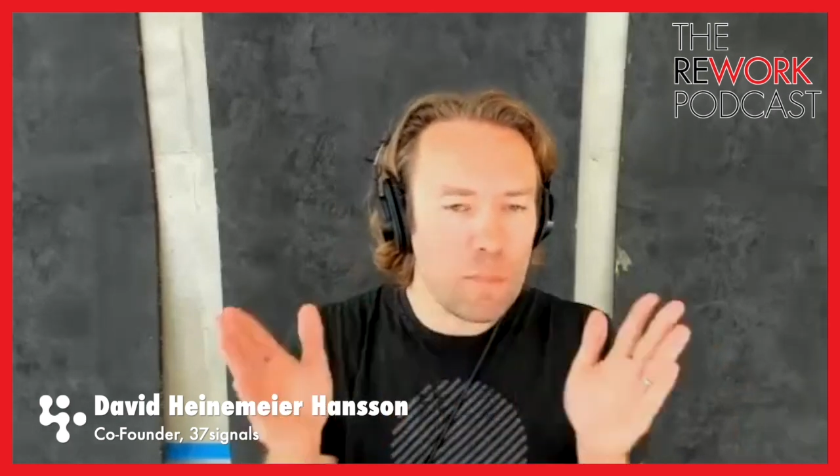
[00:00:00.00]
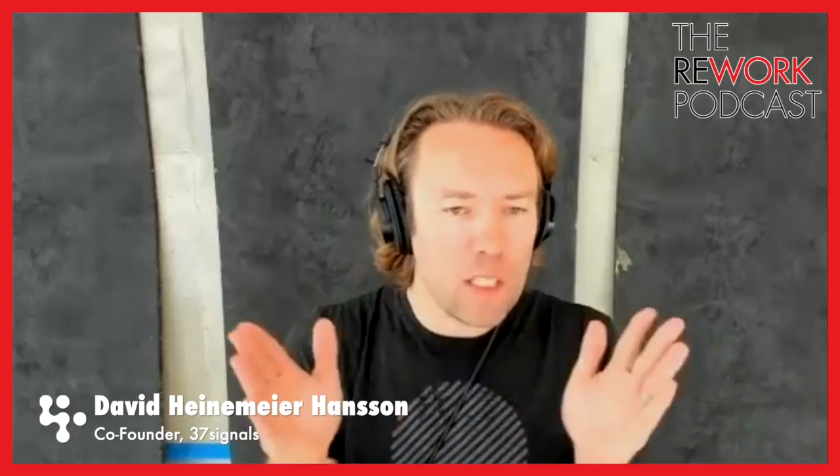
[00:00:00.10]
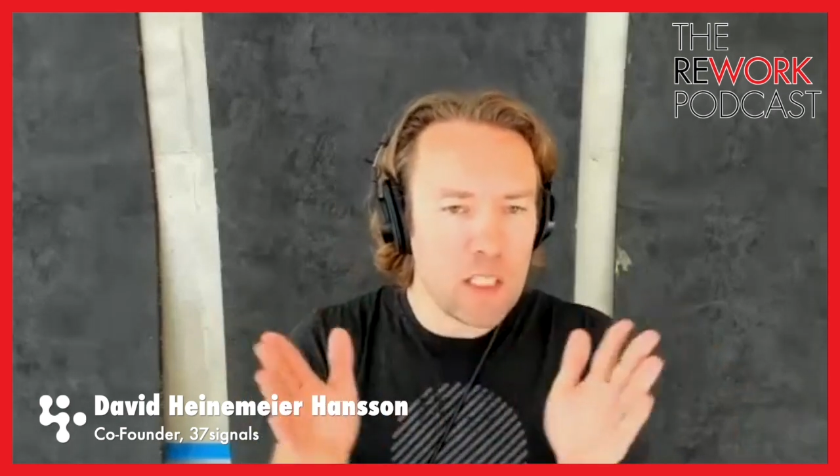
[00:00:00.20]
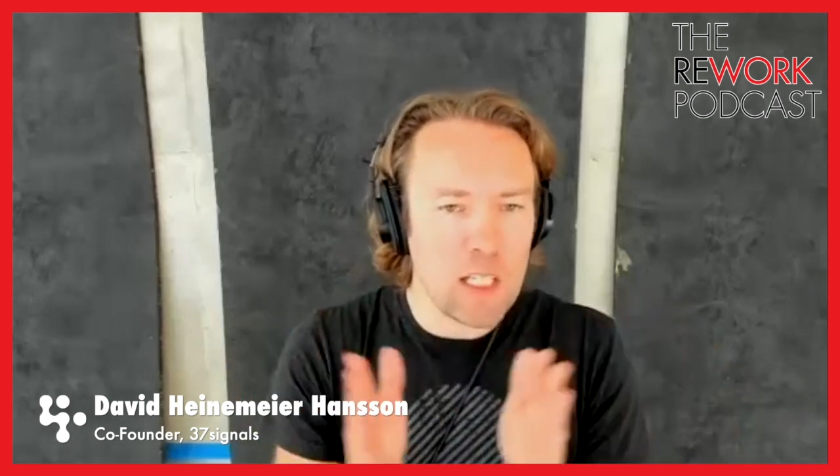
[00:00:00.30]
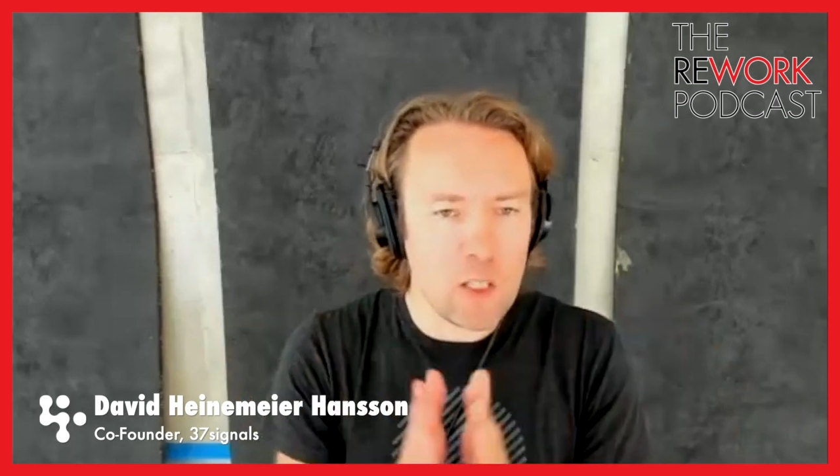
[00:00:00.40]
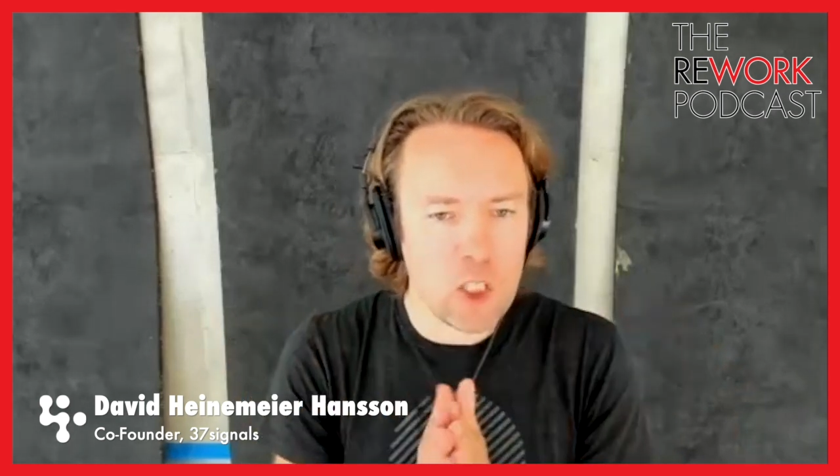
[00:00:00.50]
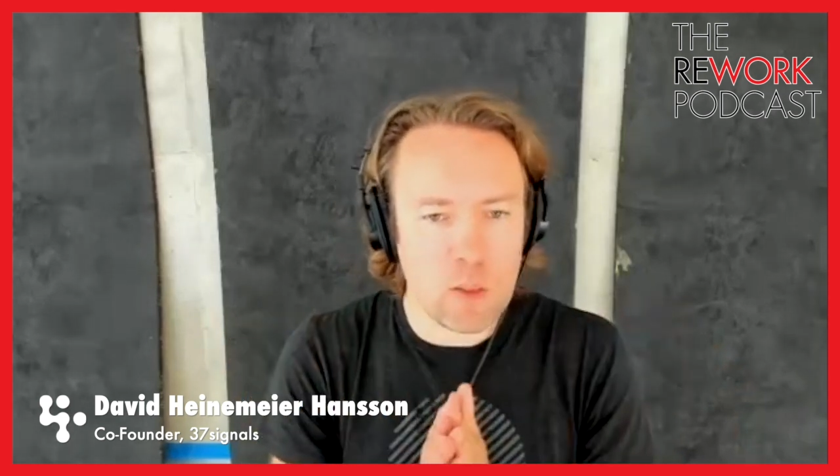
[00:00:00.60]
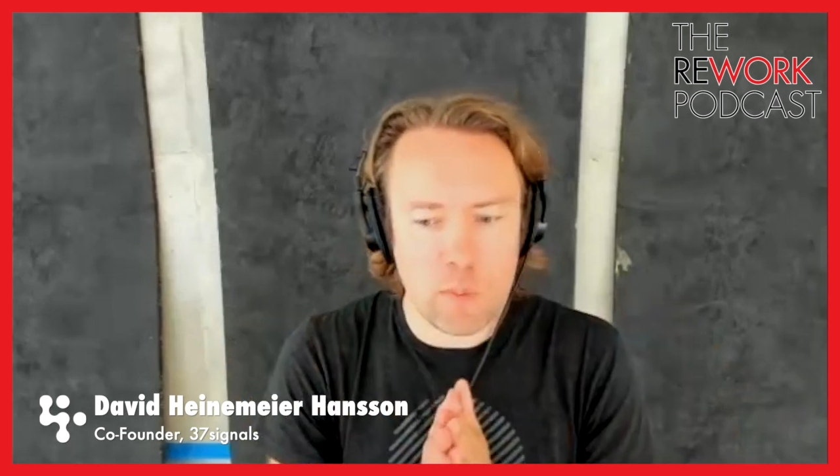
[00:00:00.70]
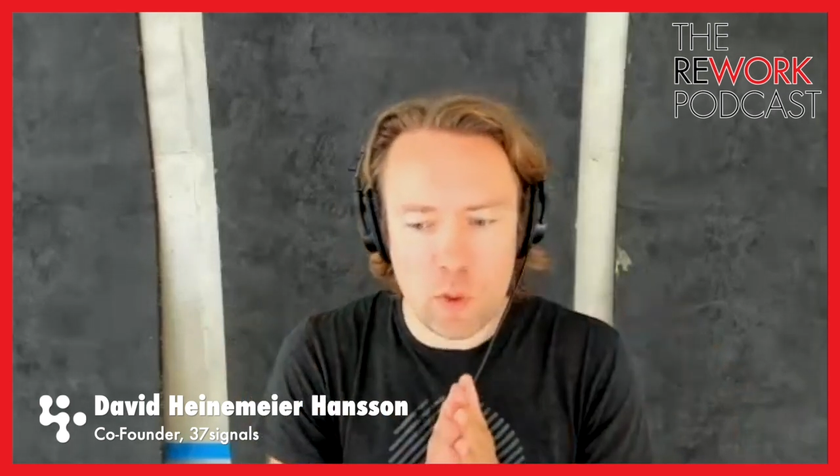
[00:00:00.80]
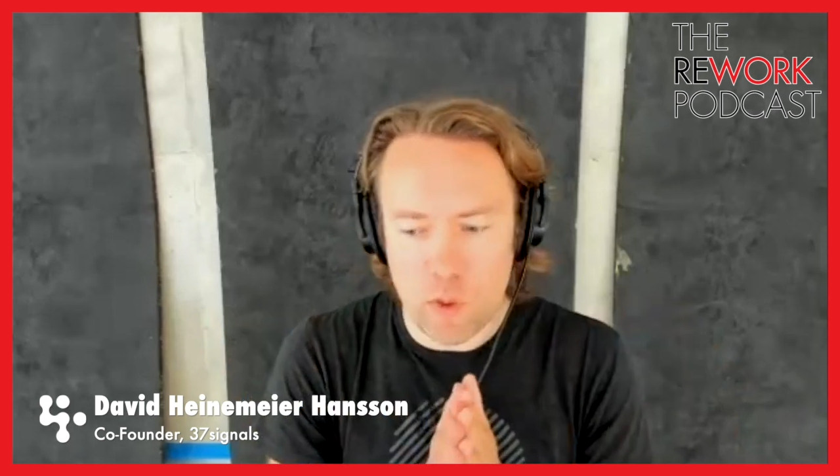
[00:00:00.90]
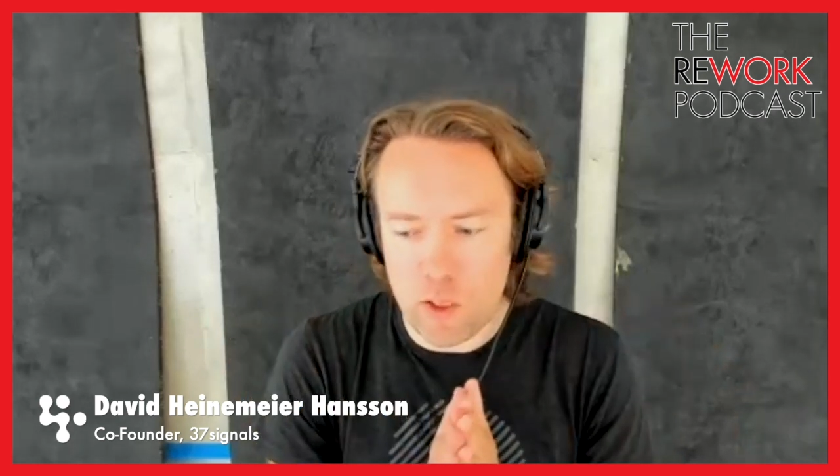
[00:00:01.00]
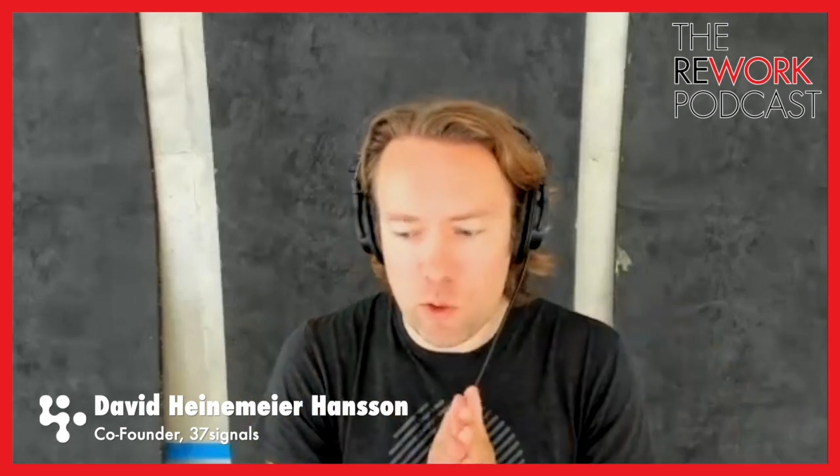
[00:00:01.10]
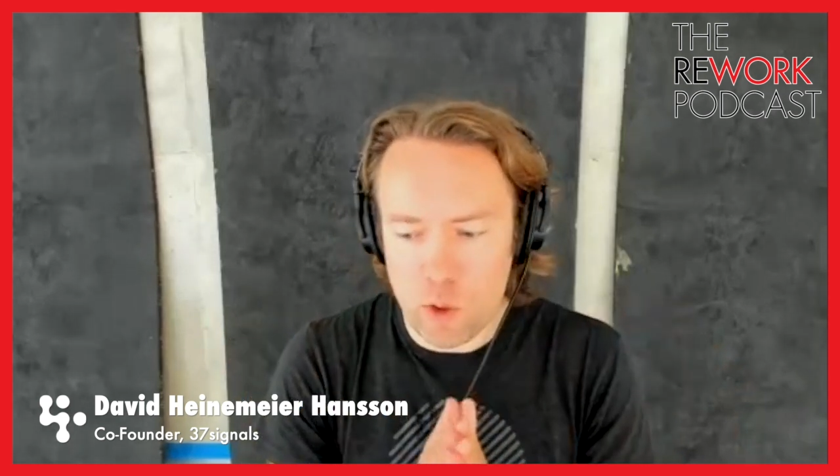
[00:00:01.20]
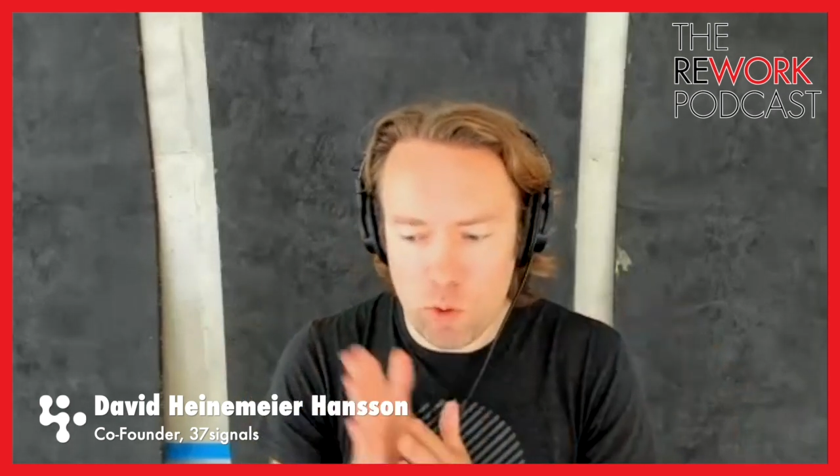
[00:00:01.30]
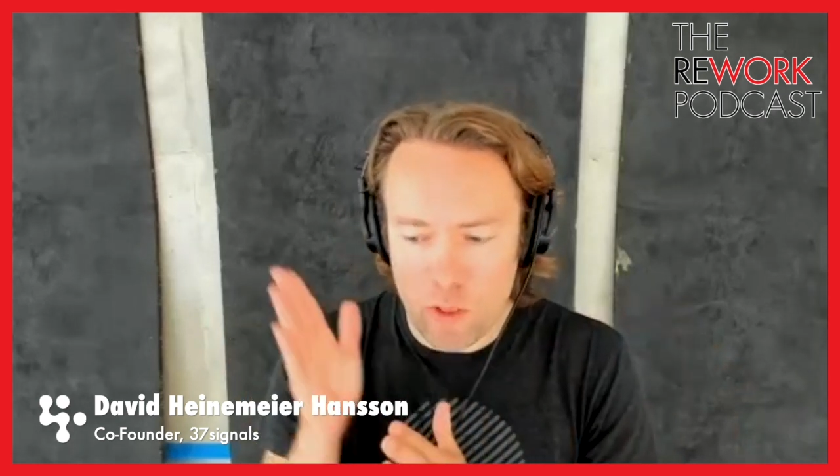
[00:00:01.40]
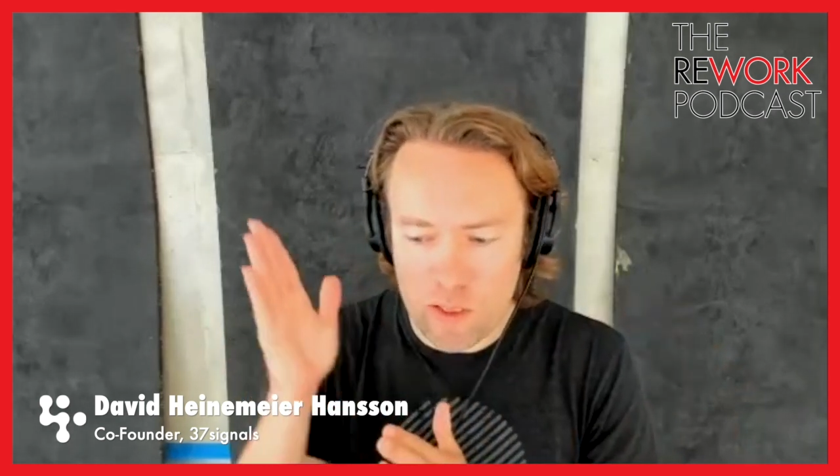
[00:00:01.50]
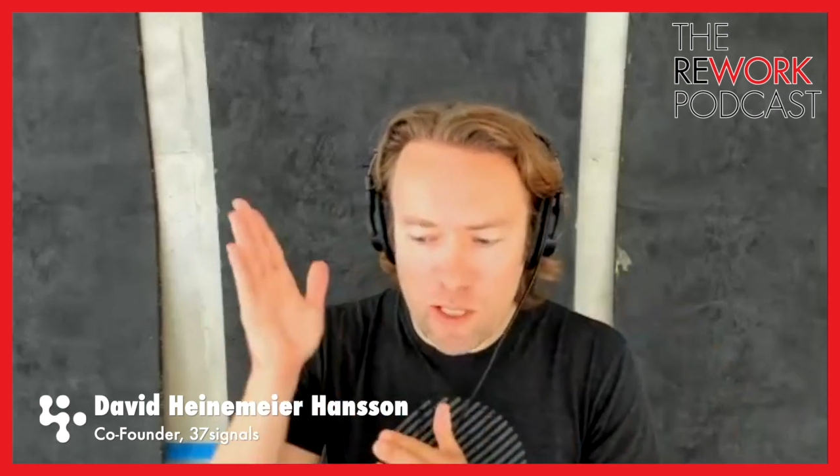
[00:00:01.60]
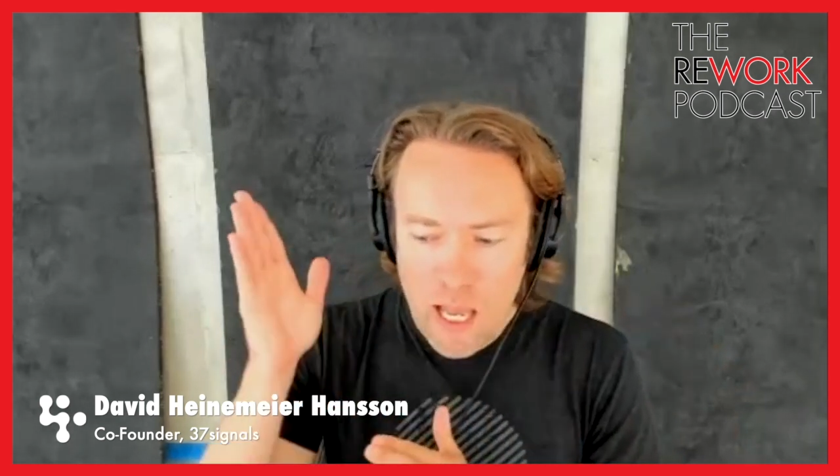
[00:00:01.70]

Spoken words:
distinction between those two things.